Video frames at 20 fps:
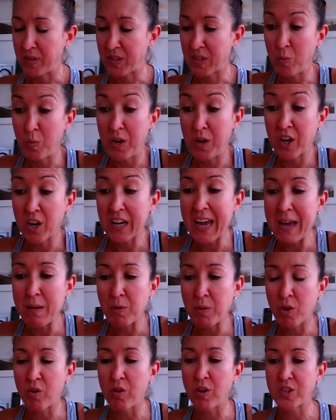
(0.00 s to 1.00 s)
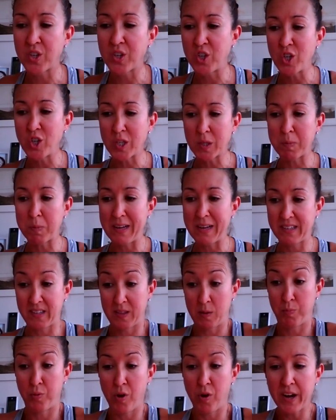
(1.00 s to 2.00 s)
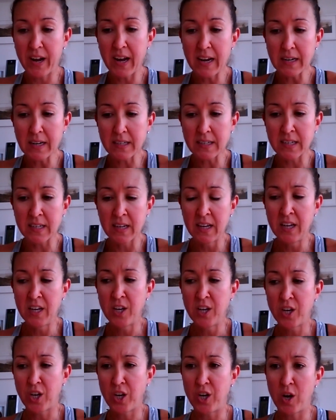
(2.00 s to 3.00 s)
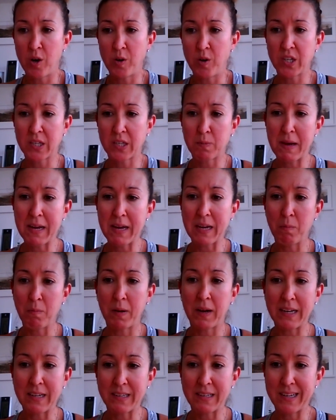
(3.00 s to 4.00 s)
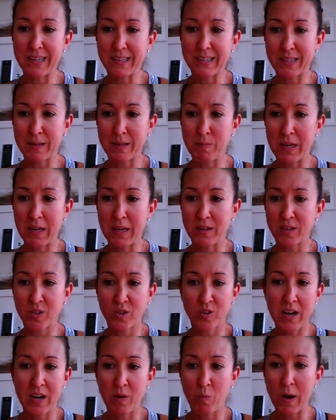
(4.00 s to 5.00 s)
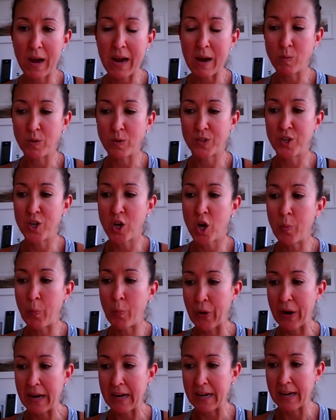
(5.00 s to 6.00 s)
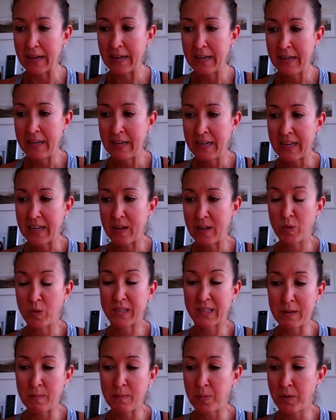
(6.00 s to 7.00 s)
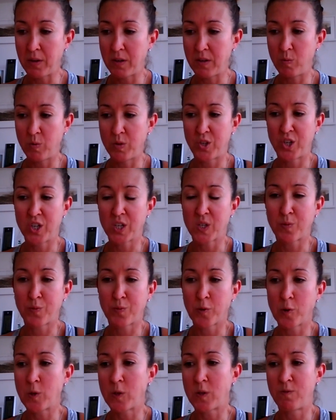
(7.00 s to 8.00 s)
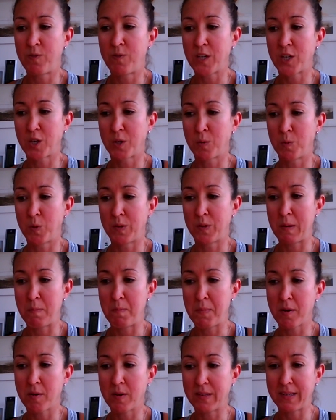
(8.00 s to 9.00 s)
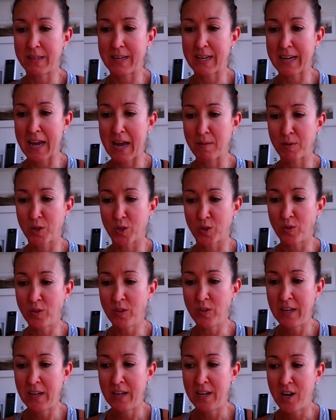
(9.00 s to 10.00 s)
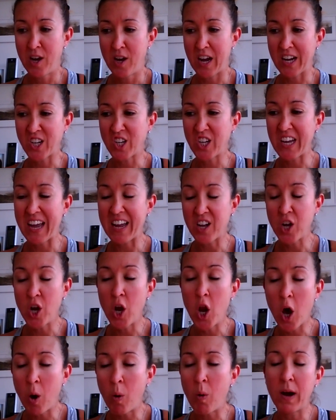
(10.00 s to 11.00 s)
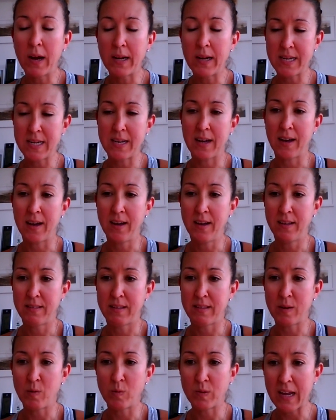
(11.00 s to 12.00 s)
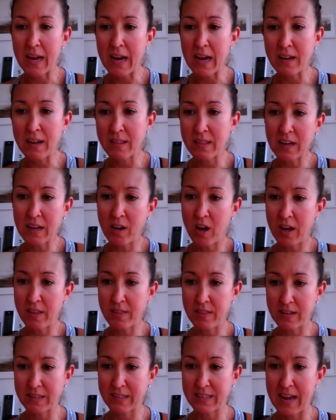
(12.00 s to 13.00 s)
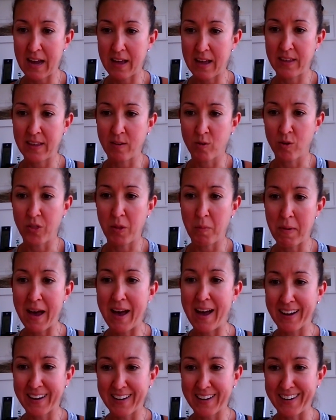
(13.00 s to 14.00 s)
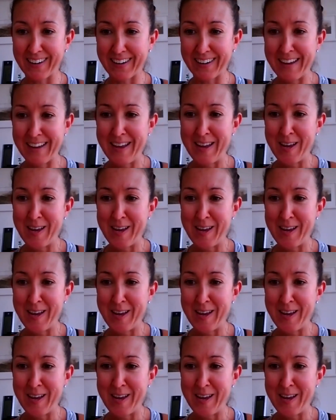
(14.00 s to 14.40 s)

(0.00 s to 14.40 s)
So when I came across Juice Plus, the product, it just made complete sense to me straight away. It was a no-brainer. It was simple. It was just fruits, vegetables, and berries in a capsule. I actually had no idea that there was anything like this out there on the market.